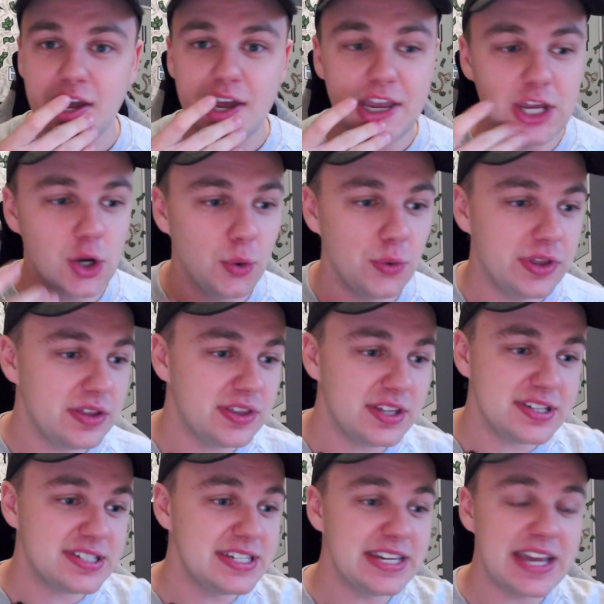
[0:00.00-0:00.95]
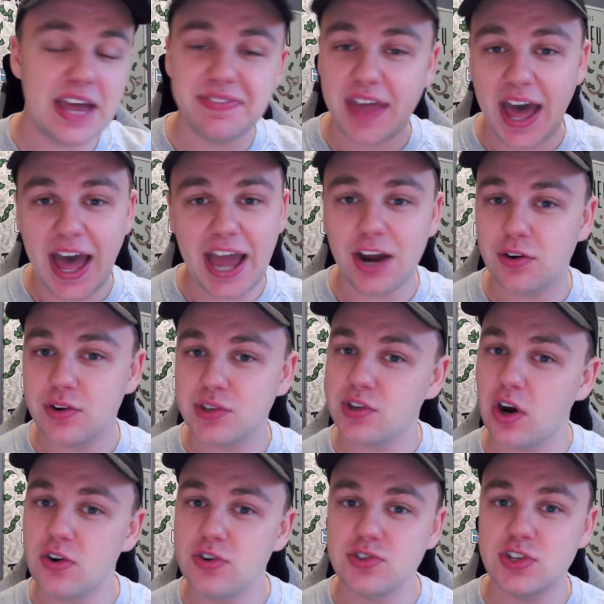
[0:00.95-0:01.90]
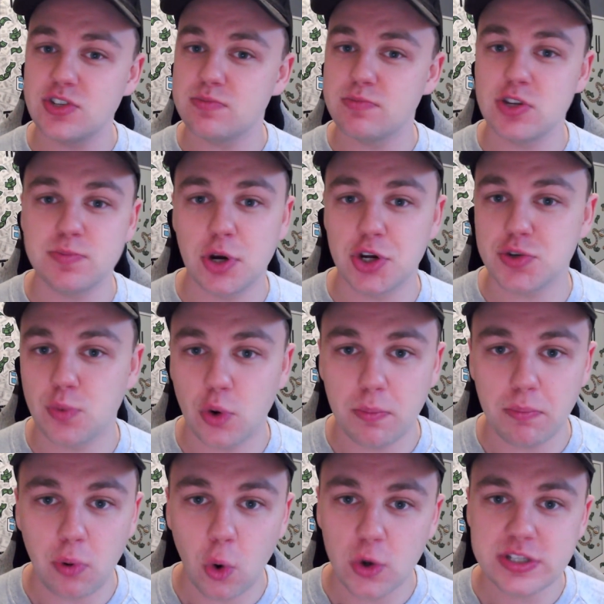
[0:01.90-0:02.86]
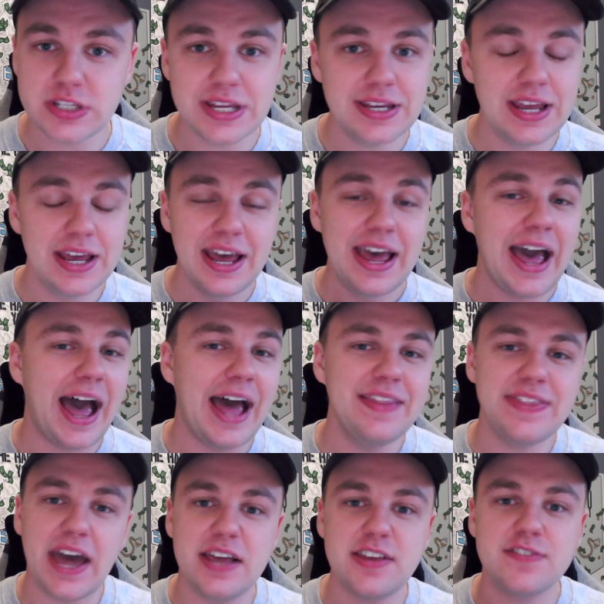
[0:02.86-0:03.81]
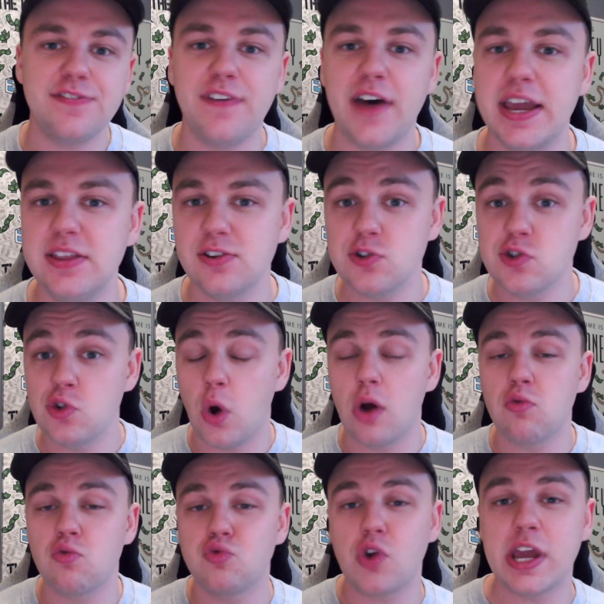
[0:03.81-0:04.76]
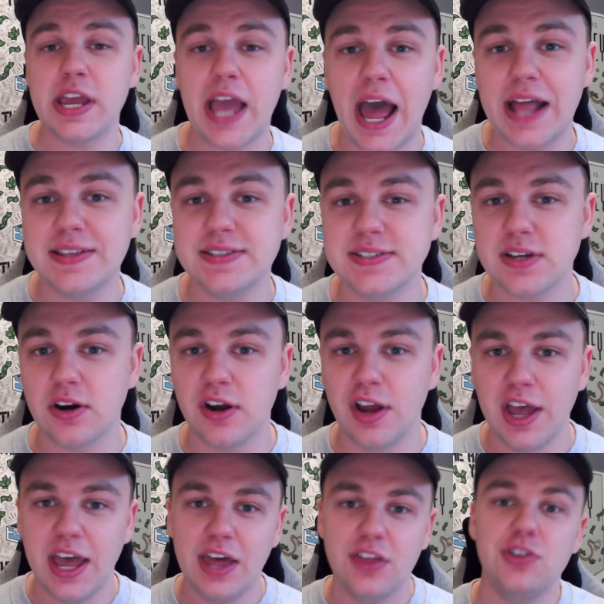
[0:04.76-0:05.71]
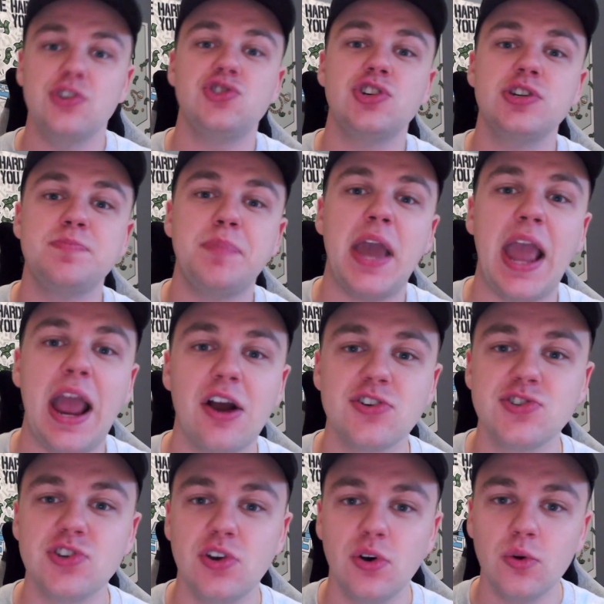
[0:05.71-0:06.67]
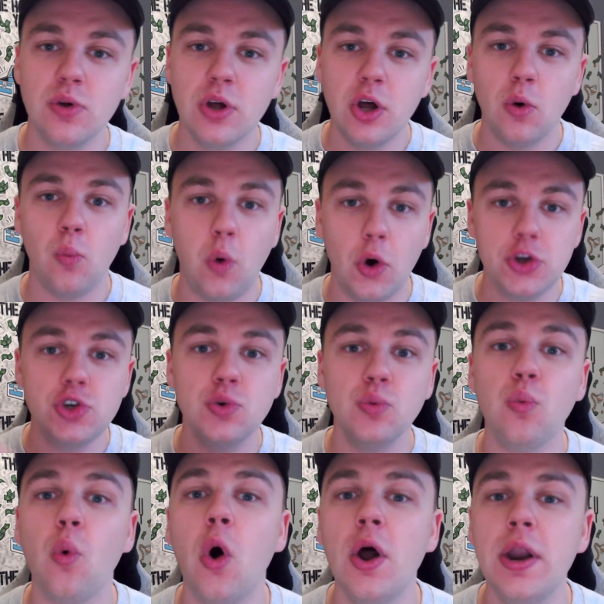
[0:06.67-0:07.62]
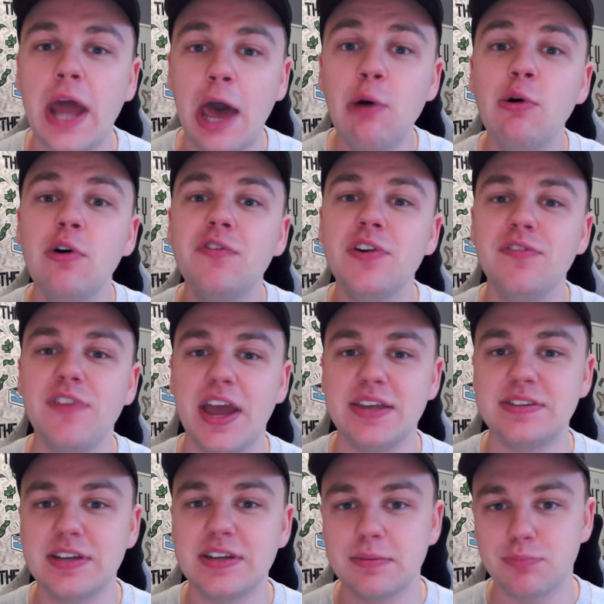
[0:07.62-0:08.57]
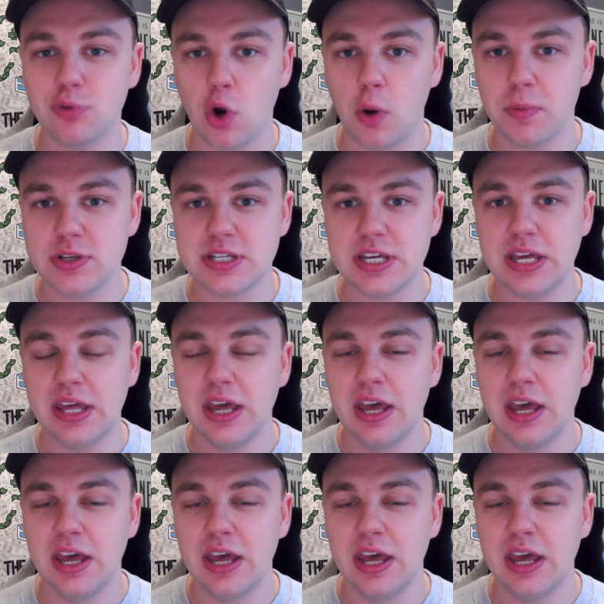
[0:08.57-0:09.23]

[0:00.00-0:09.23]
They see getting the higher returns is much more important, and that's fine. There's not a right answer. It's just personal, what you want out of investing in property